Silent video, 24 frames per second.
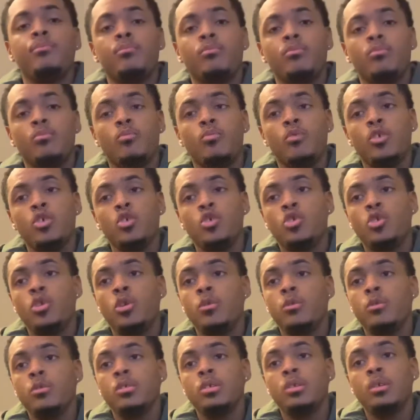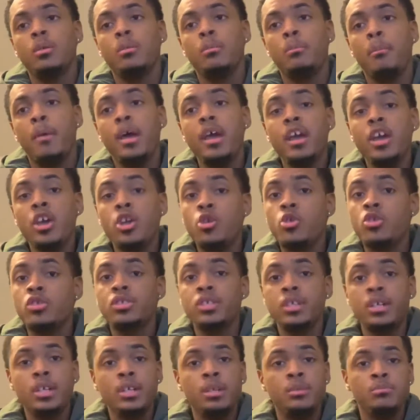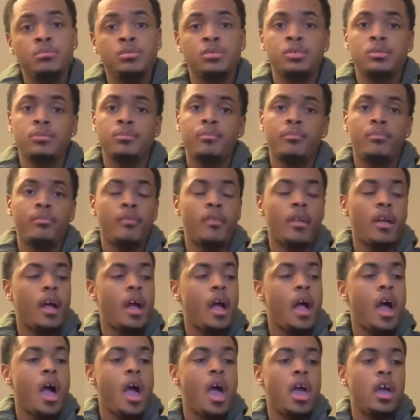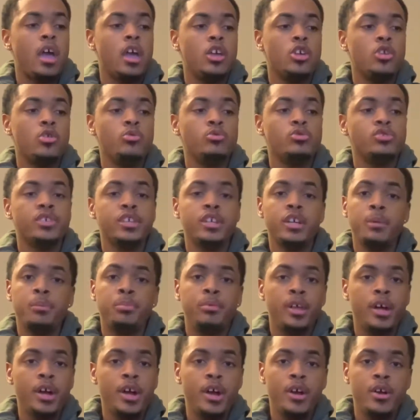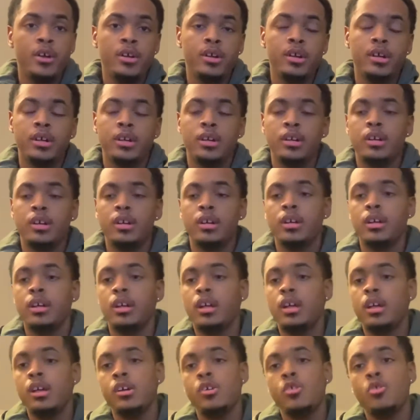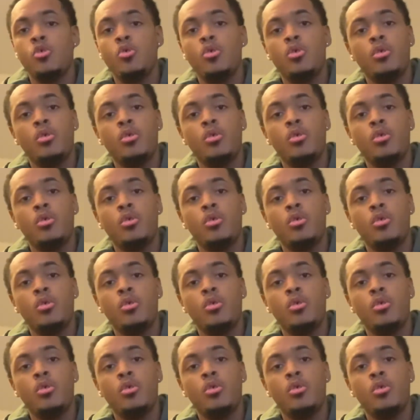When you're making your teams and you see a player or